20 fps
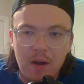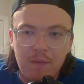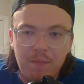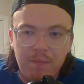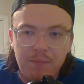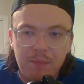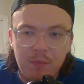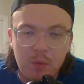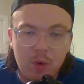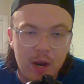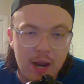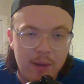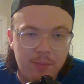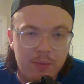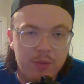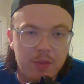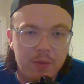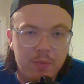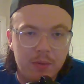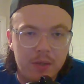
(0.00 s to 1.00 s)
we're
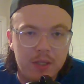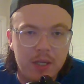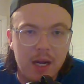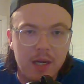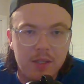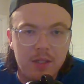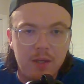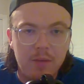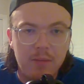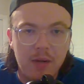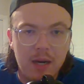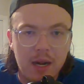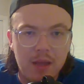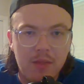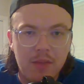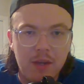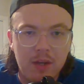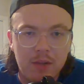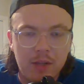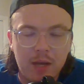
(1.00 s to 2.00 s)
able to protect him, and I
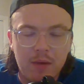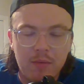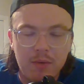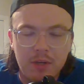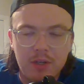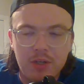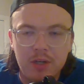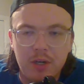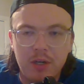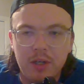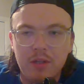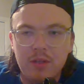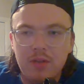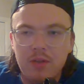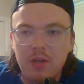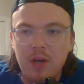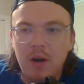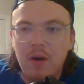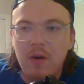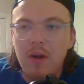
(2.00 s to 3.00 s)
think that we should.
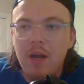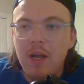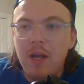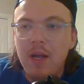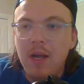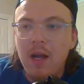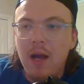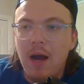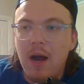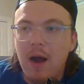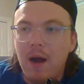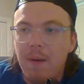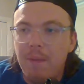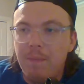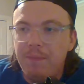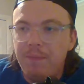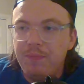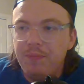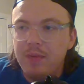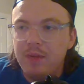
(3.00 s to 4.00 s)
So
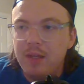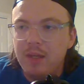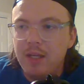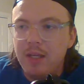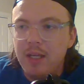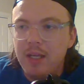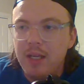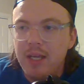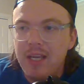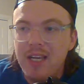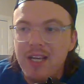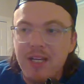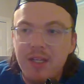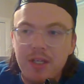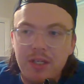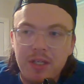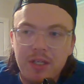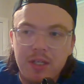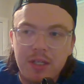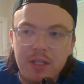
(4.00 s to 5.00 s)

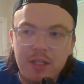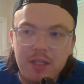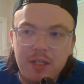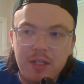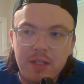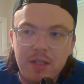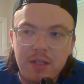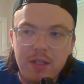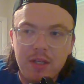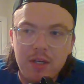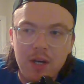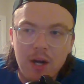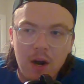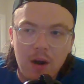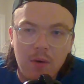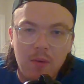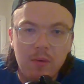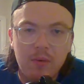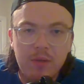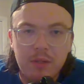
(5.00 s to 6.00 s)
he's,
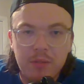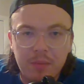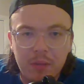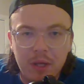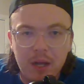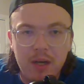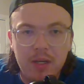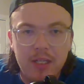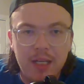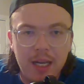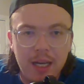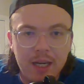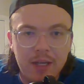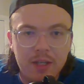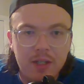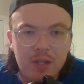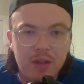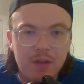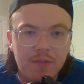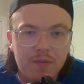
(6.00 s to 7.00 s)
was plugged
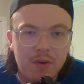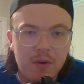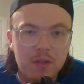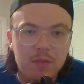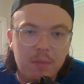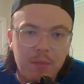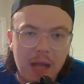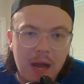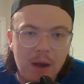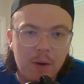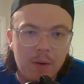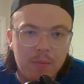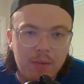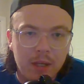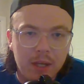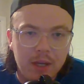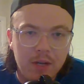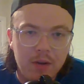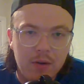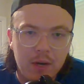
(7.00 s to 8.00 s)
into the first power
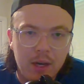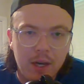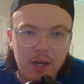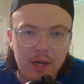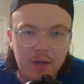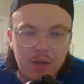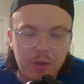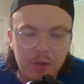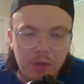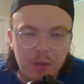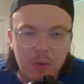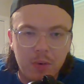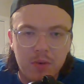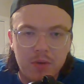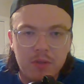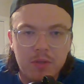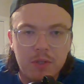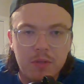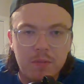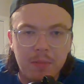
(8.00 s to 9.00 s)
play unit in
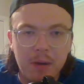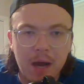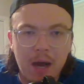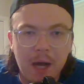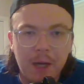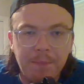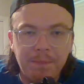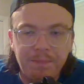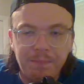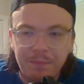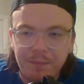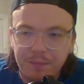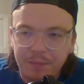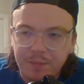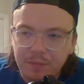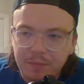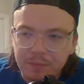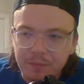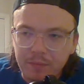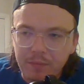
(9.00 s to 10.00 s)
Killorn's spot.
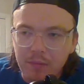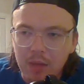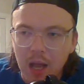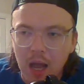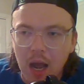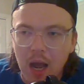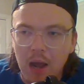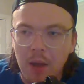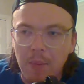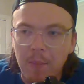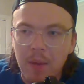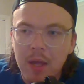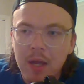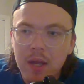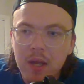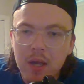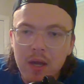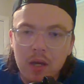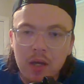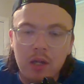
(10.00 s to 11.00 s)

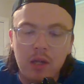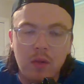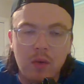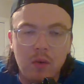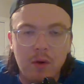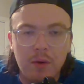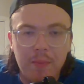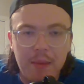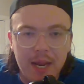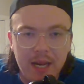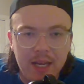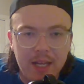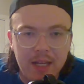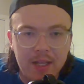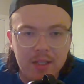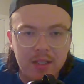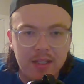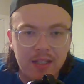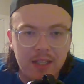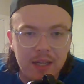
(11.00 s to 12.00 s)
Killorn made
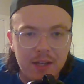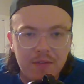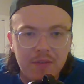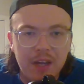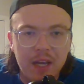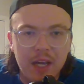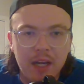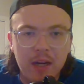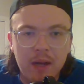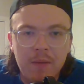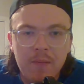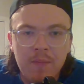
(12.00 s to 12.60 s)
his living